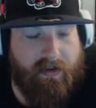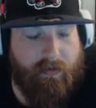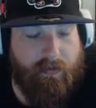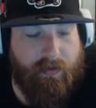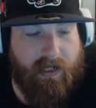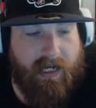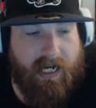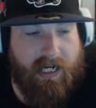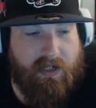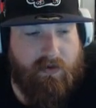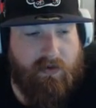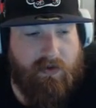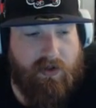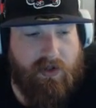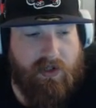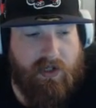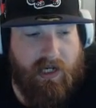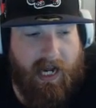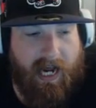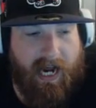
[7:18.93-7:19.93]
Blast, which
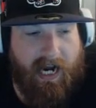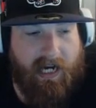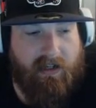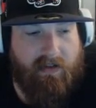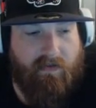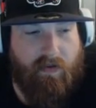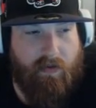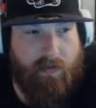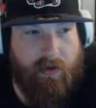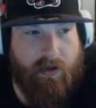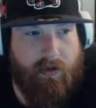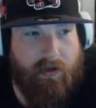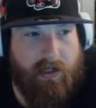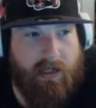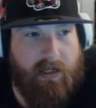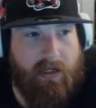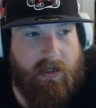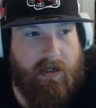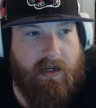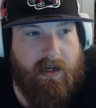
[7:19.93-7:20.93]
is an active
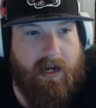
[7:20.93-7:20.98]
ability.